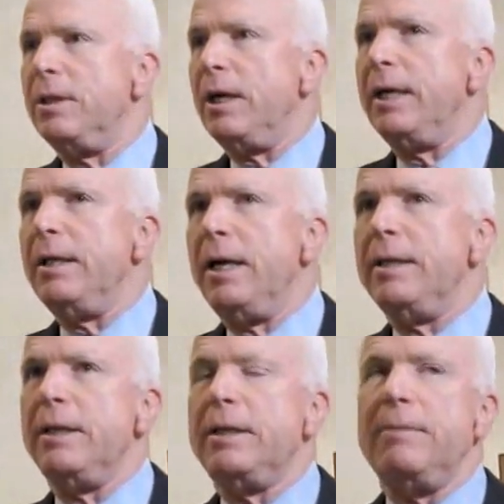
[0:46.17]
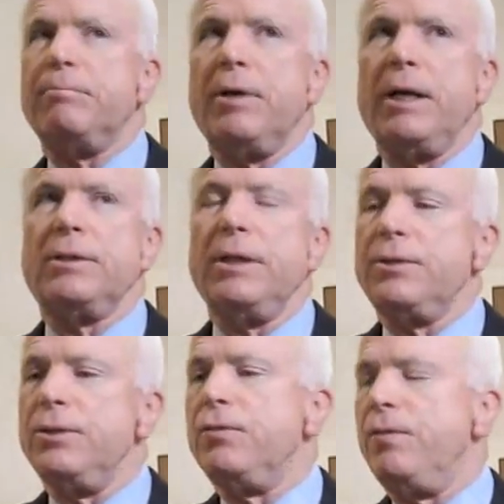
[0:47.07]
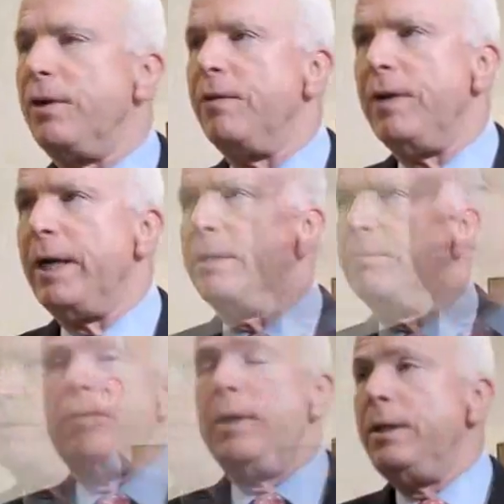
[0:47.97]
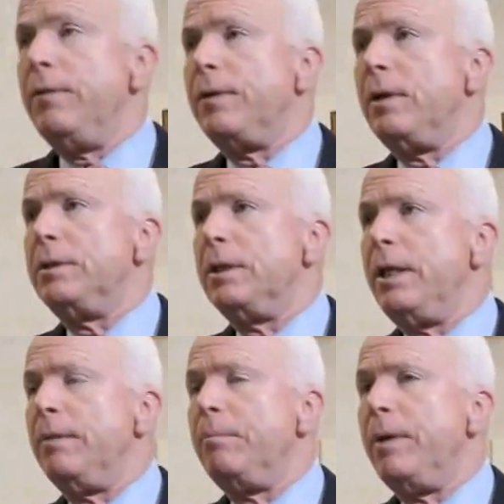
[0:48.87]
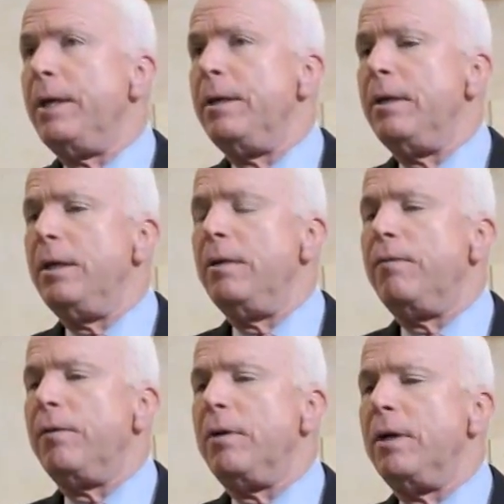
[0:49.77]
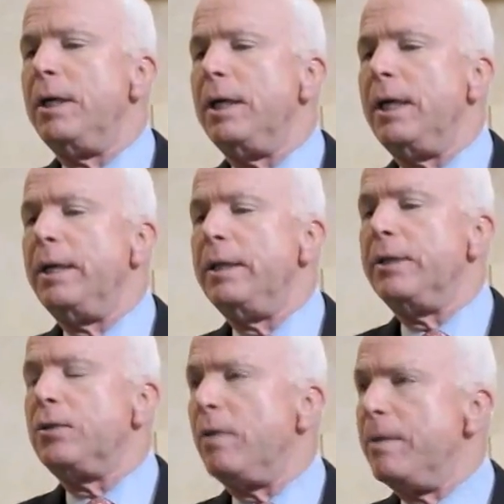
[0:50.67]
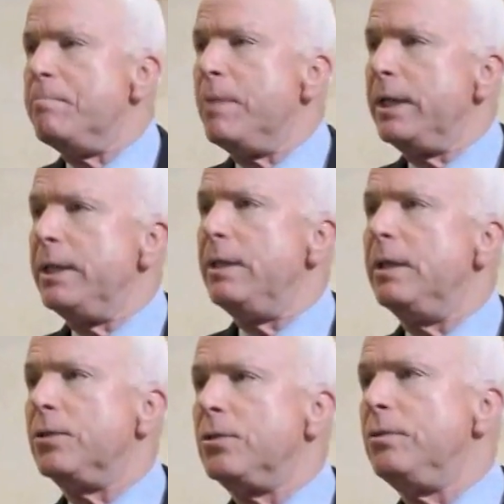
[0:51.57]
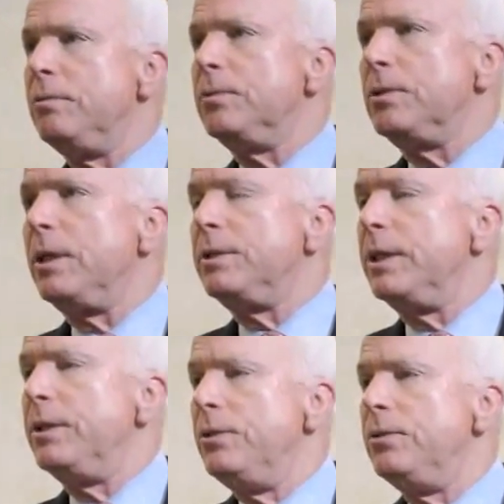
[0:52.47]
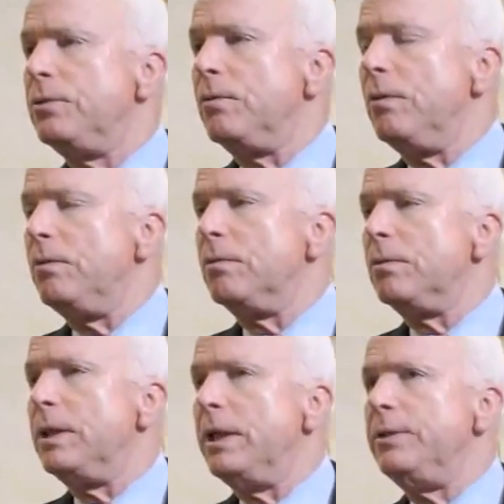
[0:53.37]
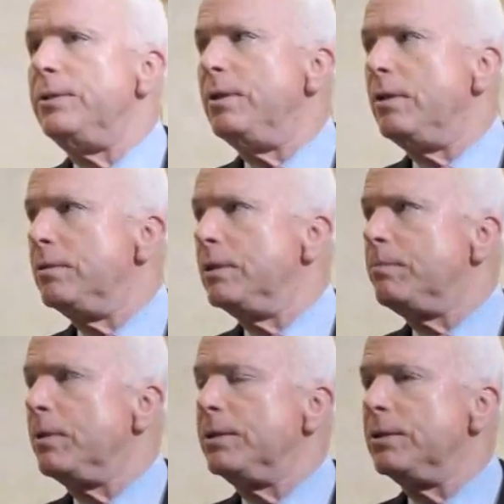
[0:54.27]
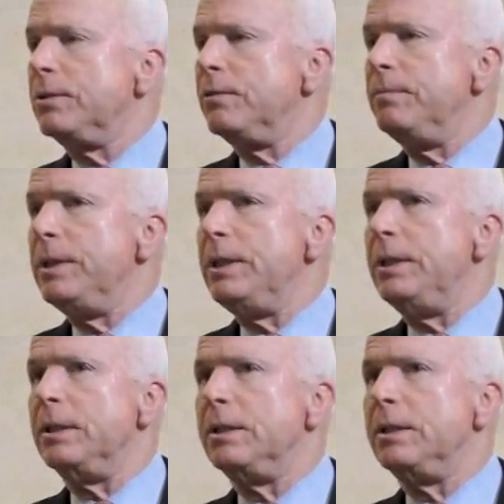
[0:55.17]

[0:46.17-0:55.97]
I, I, think that process is very bad. It's very difficult to campaign in, in Florida, and that's why money assumes such a huge role, as you know, in the purchase of media.